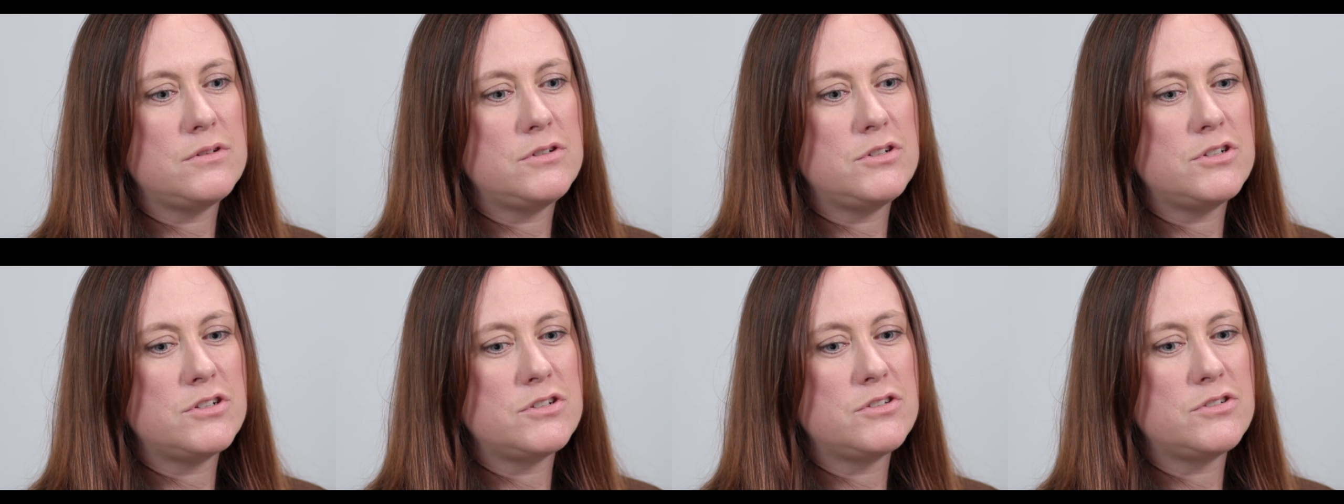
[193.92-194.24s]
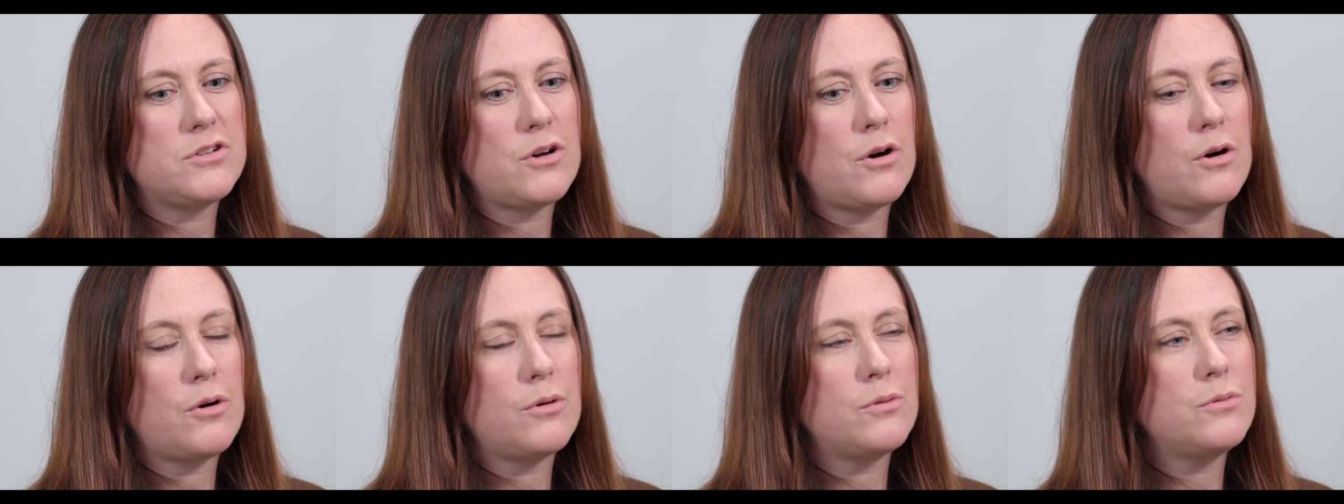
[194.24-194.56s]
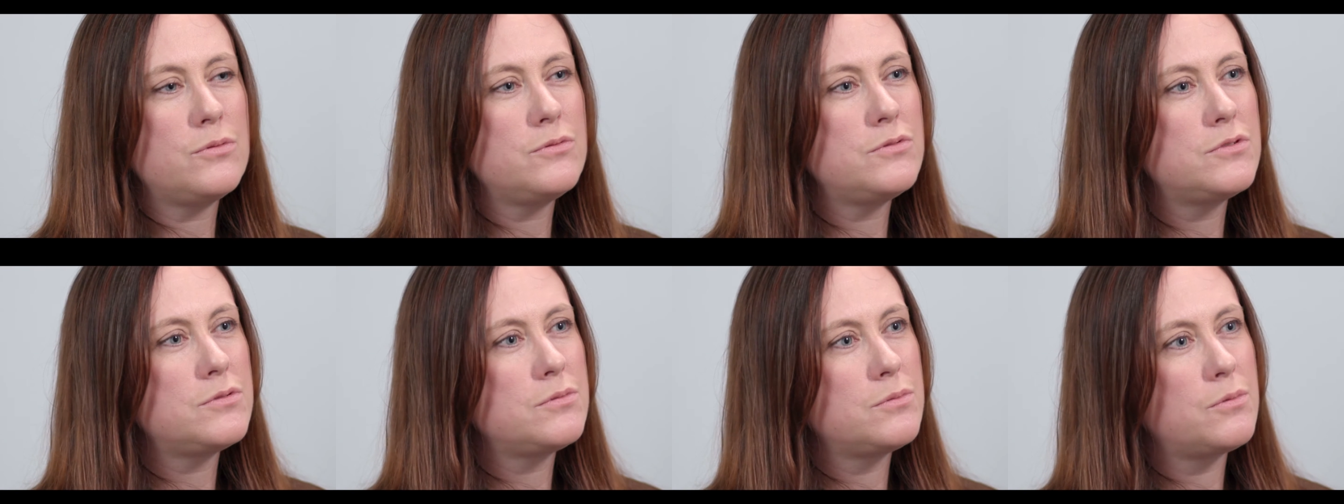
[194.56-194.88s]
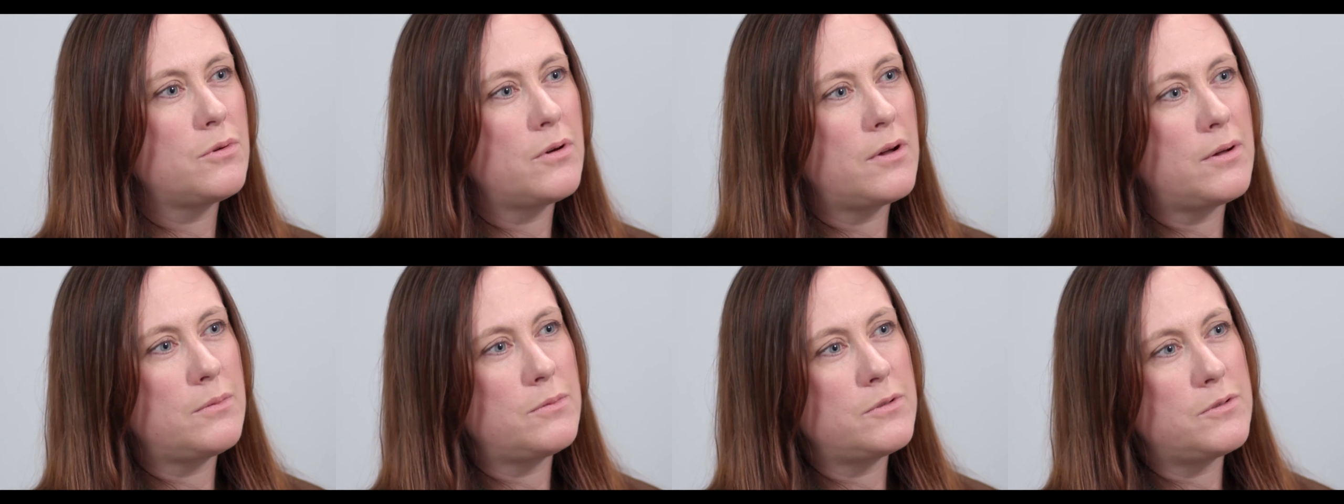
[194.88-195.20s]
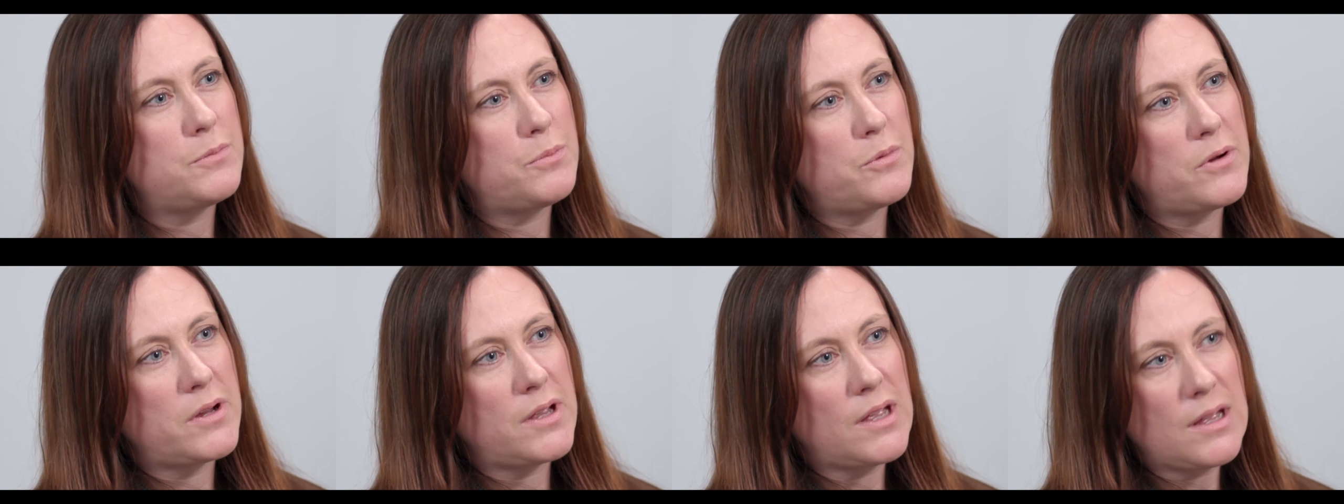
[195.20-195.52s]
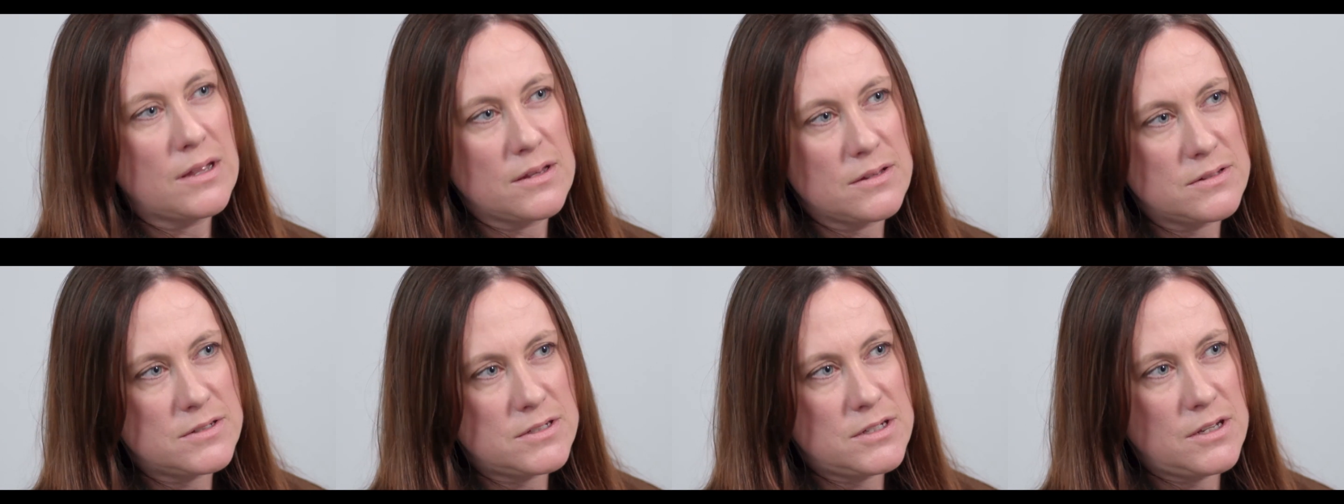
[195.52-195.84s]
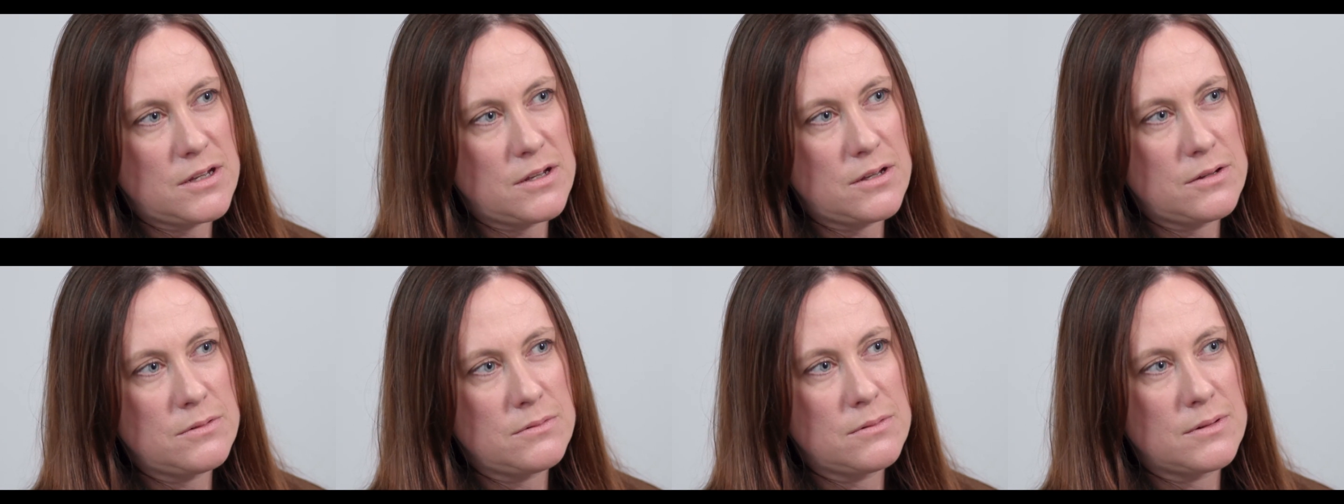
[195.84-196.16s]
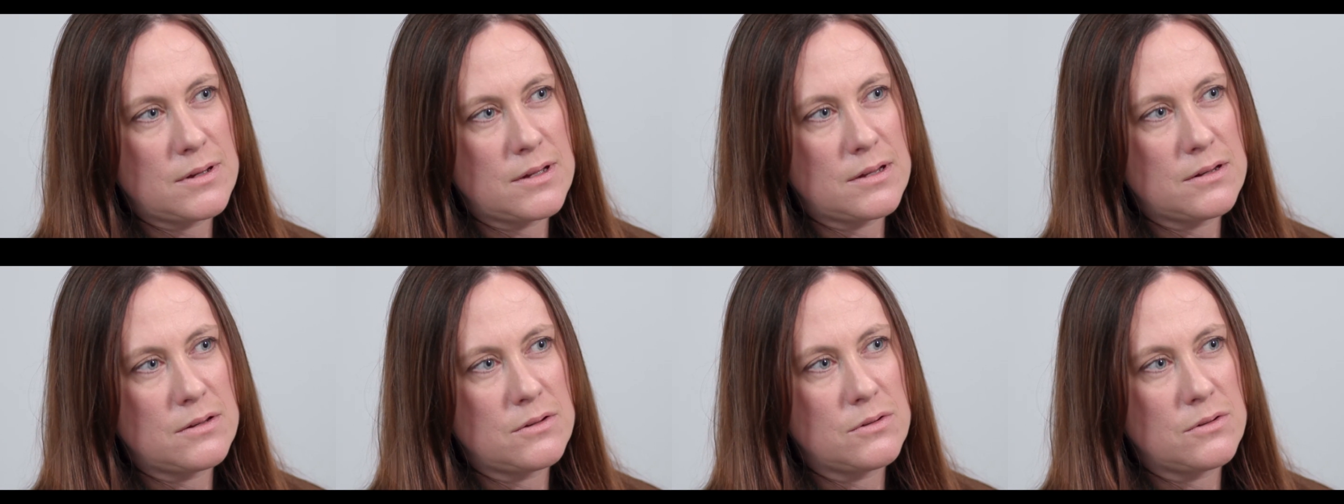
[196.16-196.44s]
just hold what I was bringing to you and